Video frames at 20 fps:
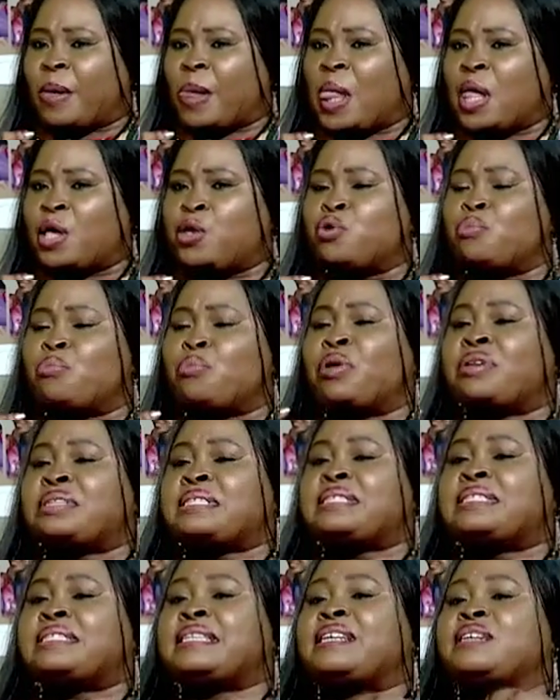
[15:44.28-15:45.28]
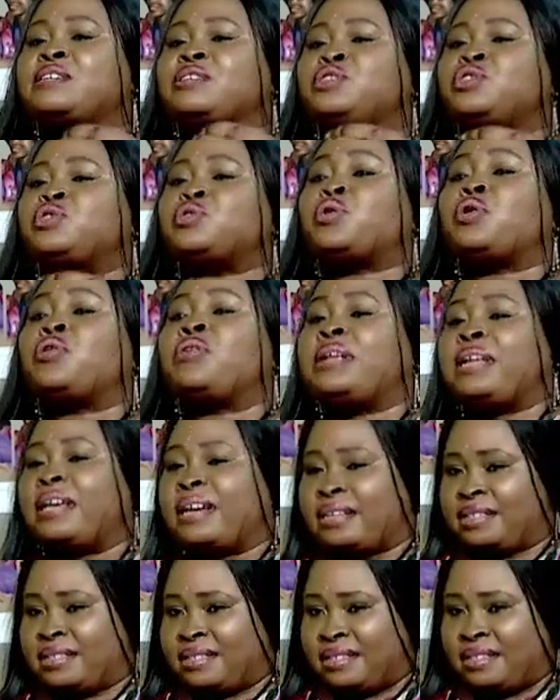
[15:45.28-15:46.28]
you must seek to
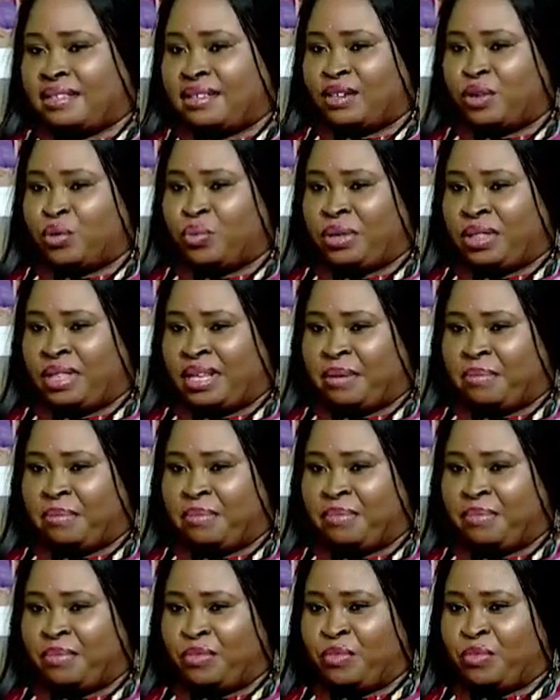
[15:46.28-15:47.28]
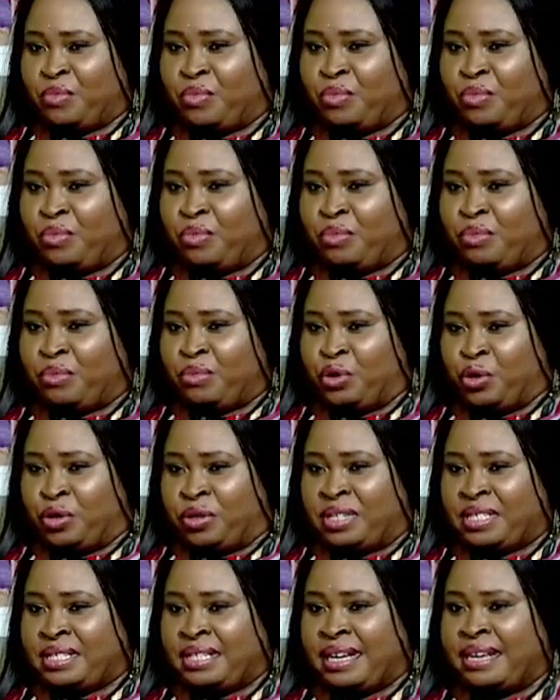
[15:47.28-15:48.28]
connect with them. You
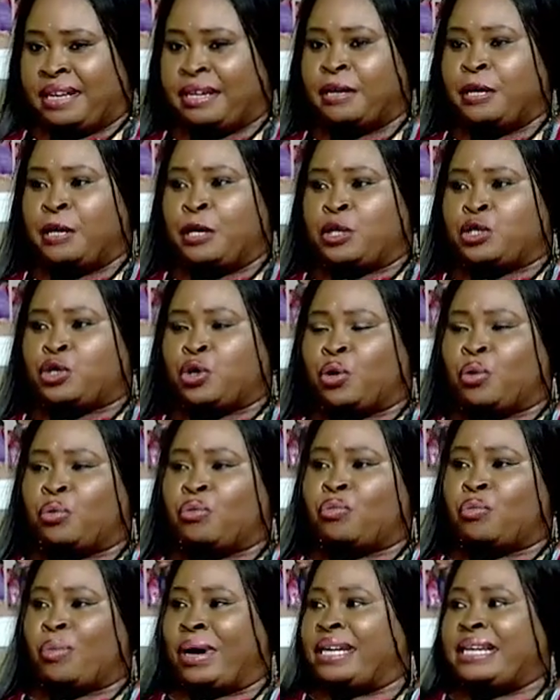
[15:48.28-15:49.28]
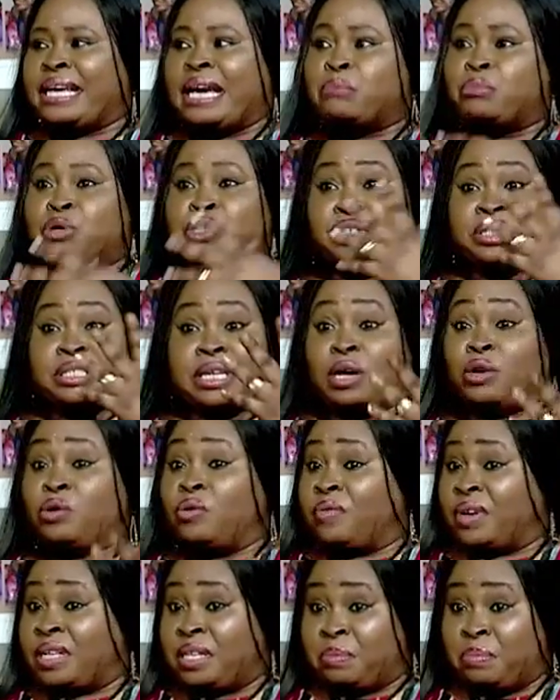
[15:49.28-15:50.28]
understand? So when their emotions are all
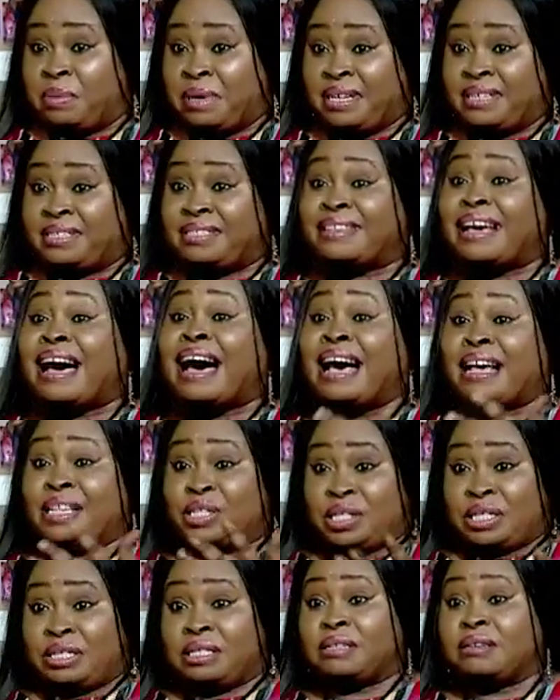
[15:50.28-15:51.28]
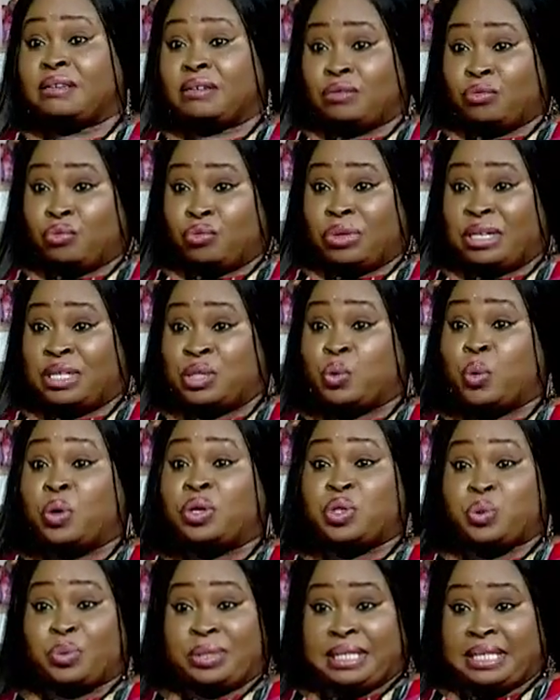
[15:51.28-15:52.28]
over the place, as is
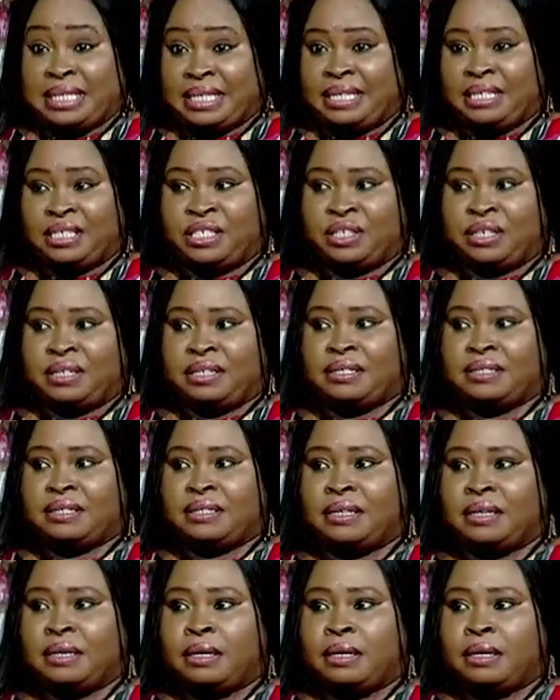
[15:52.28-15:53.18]
wont with teenagers,